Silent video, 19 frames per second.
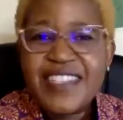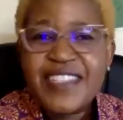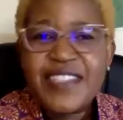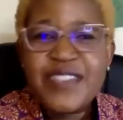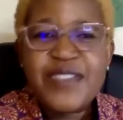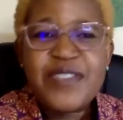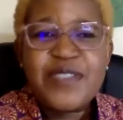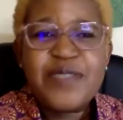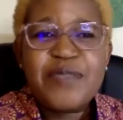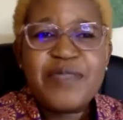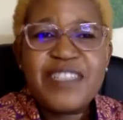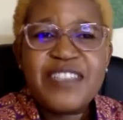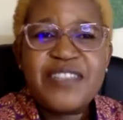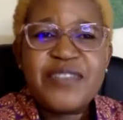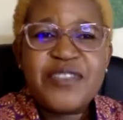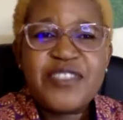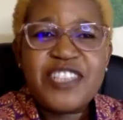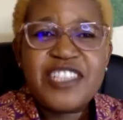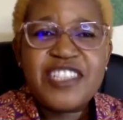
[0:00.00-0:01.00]
Thank you so much
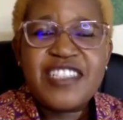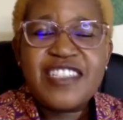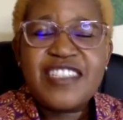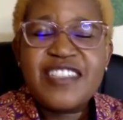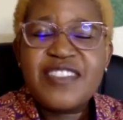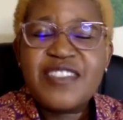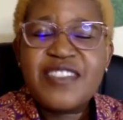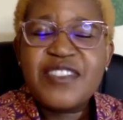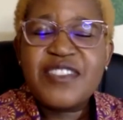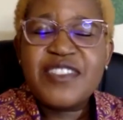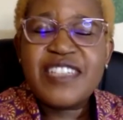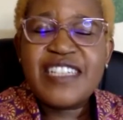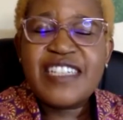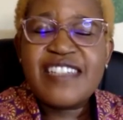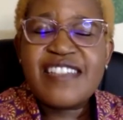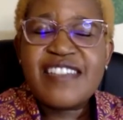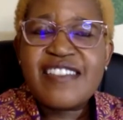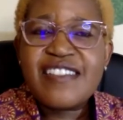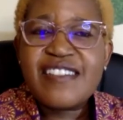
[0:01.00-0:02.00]
for sharing. So you
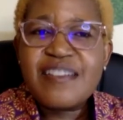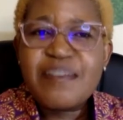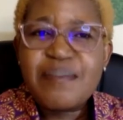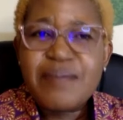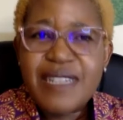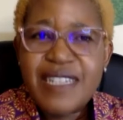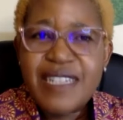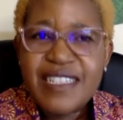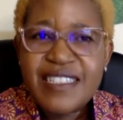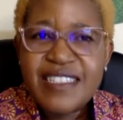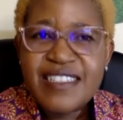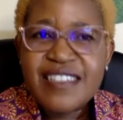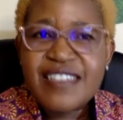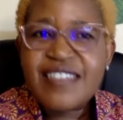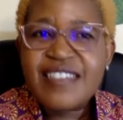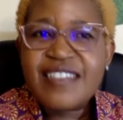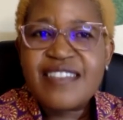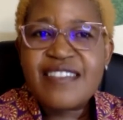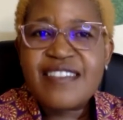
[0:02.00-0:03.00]
can still plant
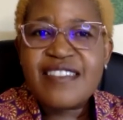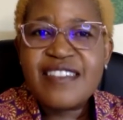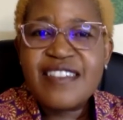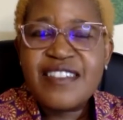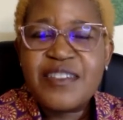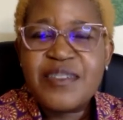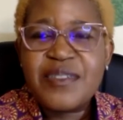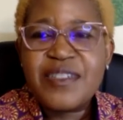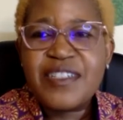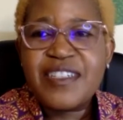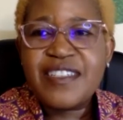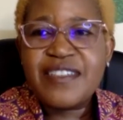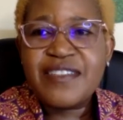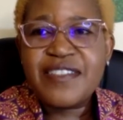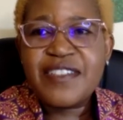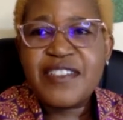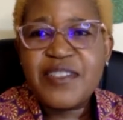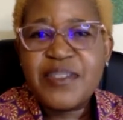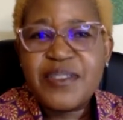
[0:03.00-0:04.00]
the seed
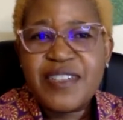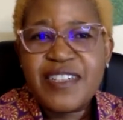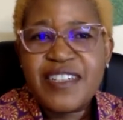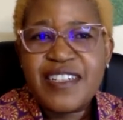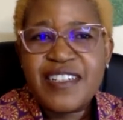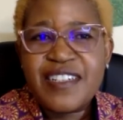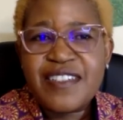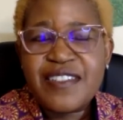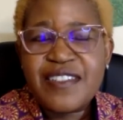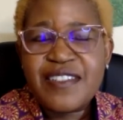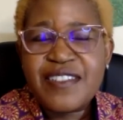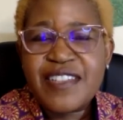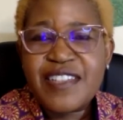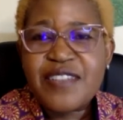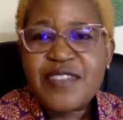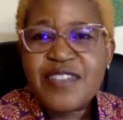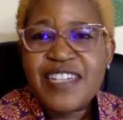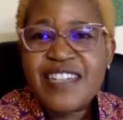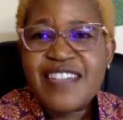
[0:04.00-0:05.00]
wherever you are. So
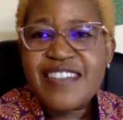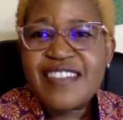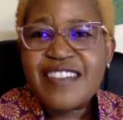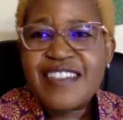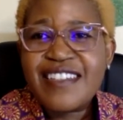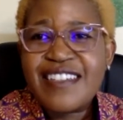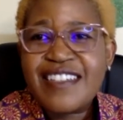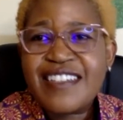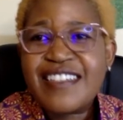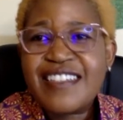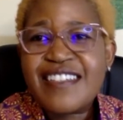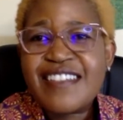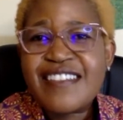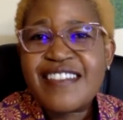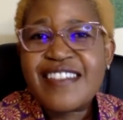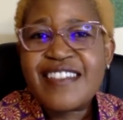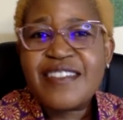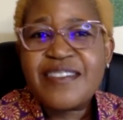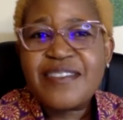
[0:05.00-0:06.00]
that's why I say
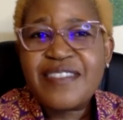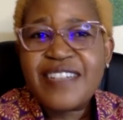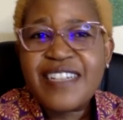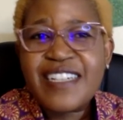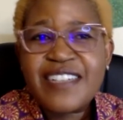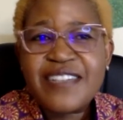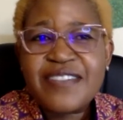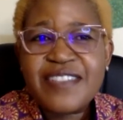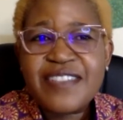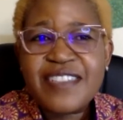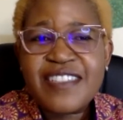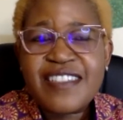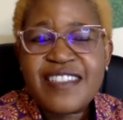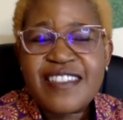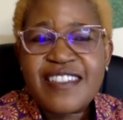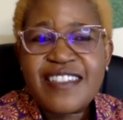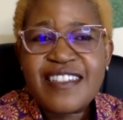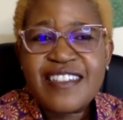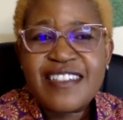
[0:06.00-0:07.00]
self-love,
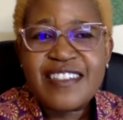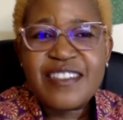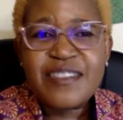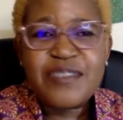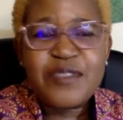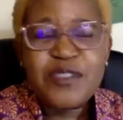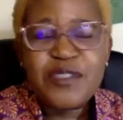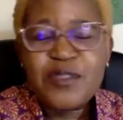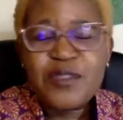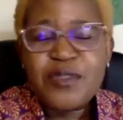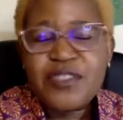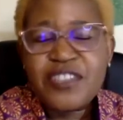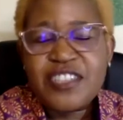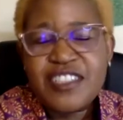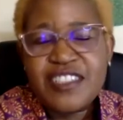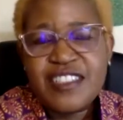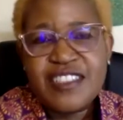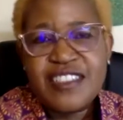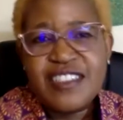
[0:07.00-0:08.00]
it's a
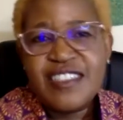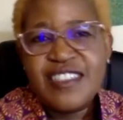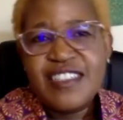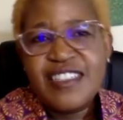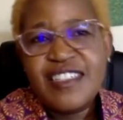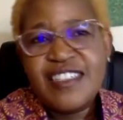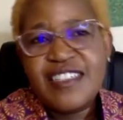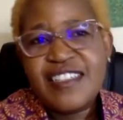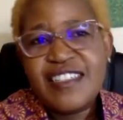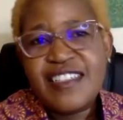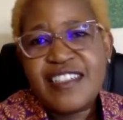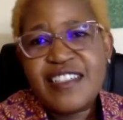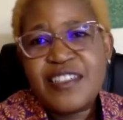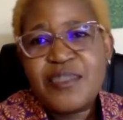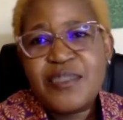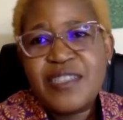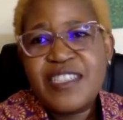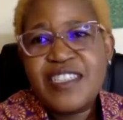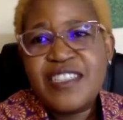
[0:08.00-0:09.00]
revolution that
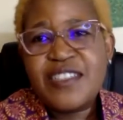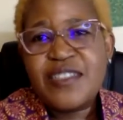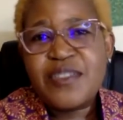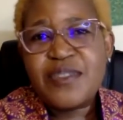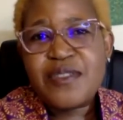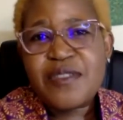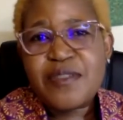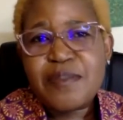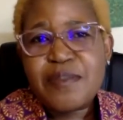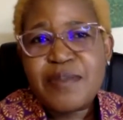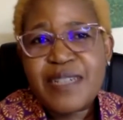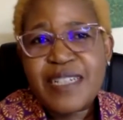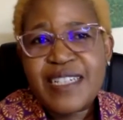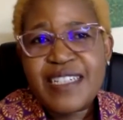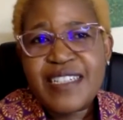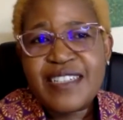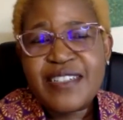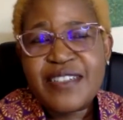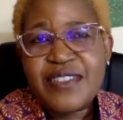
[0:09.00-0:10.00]
we need to
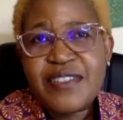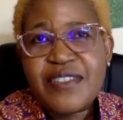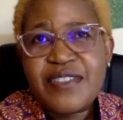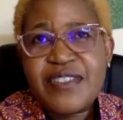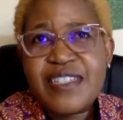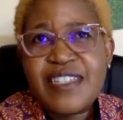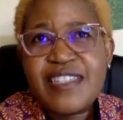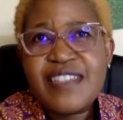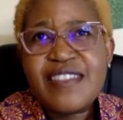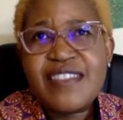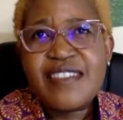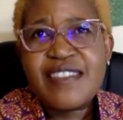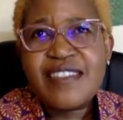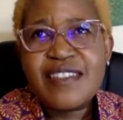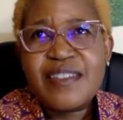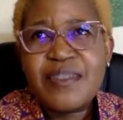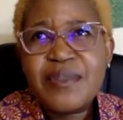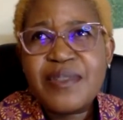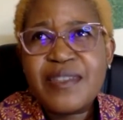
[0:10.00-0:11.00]
spread, because you can
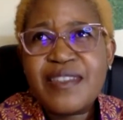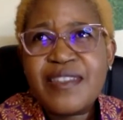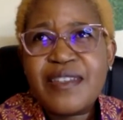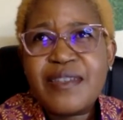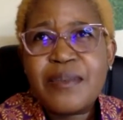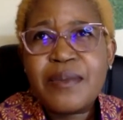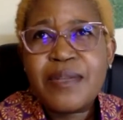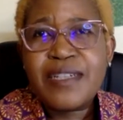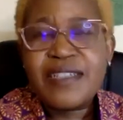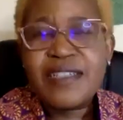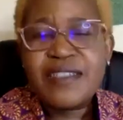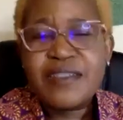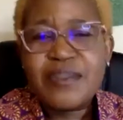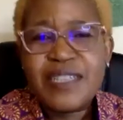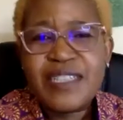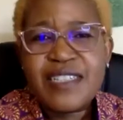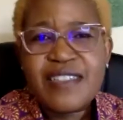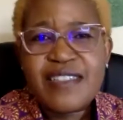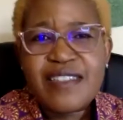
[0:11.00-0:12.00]
see with the world
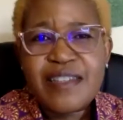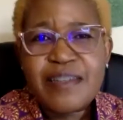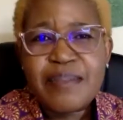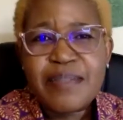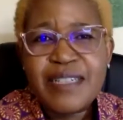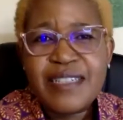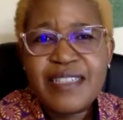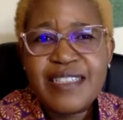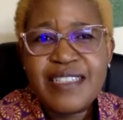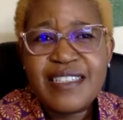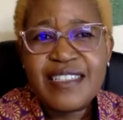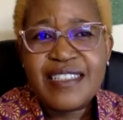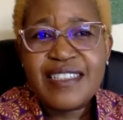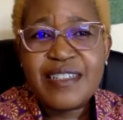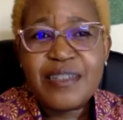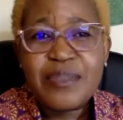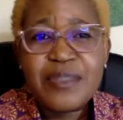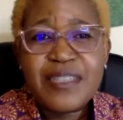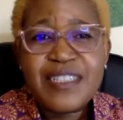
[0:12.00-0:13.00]
what is happening.
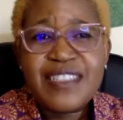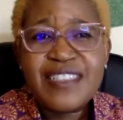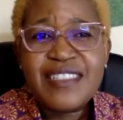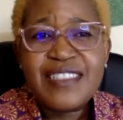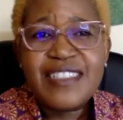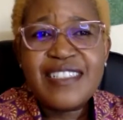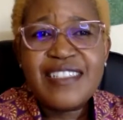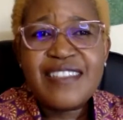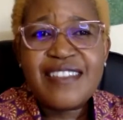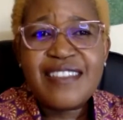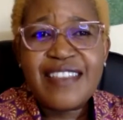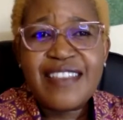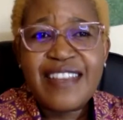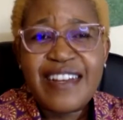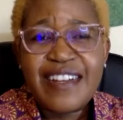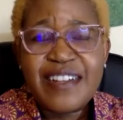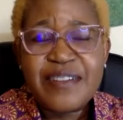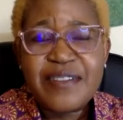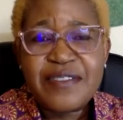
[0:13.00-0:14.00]
The world needs
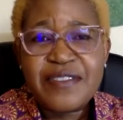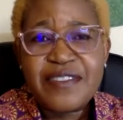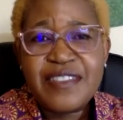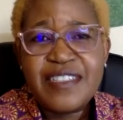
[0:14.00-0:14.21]
love.